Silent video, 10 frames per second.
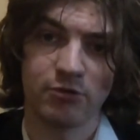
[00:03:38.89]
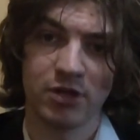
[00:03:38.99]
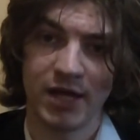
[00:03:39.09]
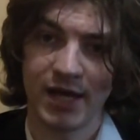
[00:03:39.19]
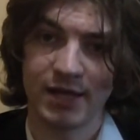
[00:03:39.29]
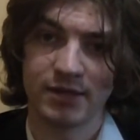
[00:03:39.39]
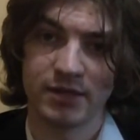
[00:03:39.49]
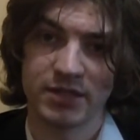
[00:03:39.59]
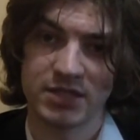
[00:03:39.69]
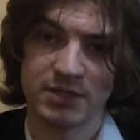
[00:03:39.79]
I will end
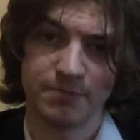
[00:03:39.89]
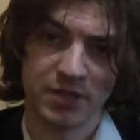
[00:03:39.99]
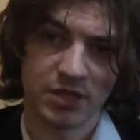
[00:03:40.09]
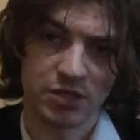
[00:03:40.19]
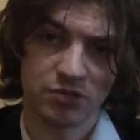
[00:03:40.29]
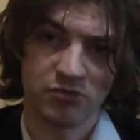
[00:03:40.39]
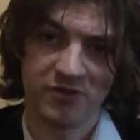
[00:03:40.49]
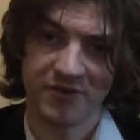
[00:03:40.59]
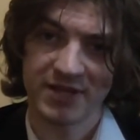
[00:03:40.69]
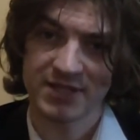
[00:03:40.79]
this speech
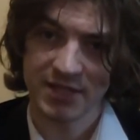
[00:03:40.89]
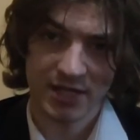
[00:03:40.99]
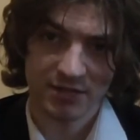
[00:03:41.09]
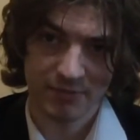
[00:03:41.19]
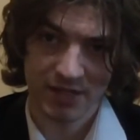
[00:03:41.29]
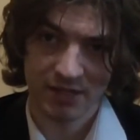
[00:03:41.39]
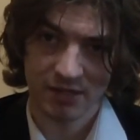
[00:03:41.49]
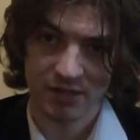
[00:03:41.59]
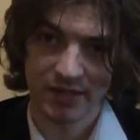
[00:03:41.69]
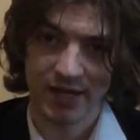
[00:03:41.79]
with a
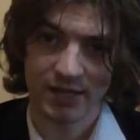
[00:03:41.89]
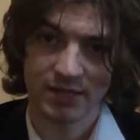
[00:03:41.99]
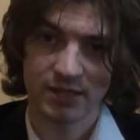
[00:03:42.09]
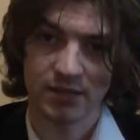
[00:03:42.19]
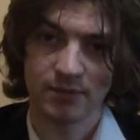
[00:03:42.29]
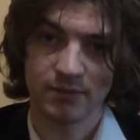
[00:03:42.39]
statement that